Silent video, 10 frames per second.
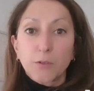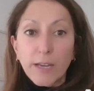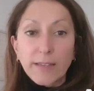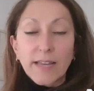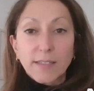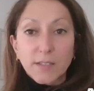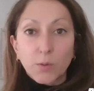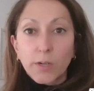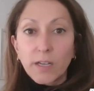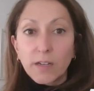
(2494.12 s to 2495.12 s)
create that
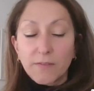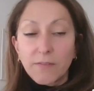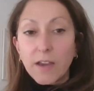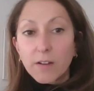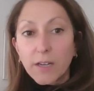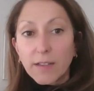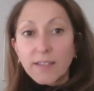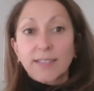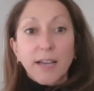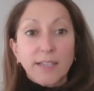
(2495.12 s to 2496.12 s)
story in a very, I
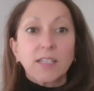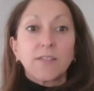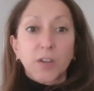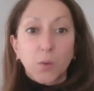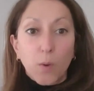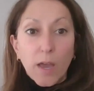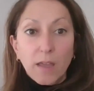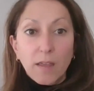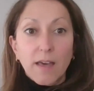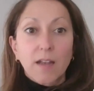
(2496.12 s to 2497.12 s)
think, scientific
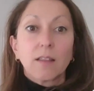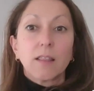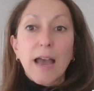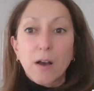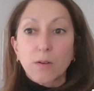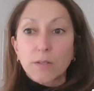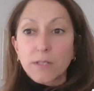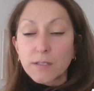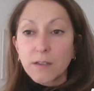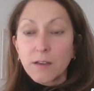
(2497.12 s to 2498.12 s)
way that
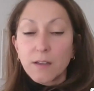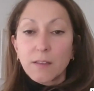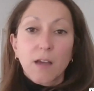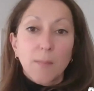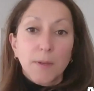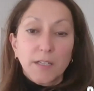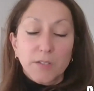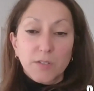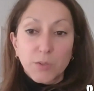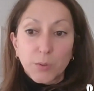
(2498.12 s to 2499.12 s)
allows the
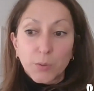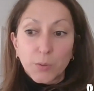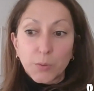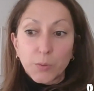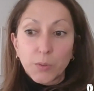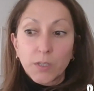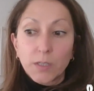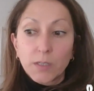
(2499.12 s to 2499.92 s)
companies to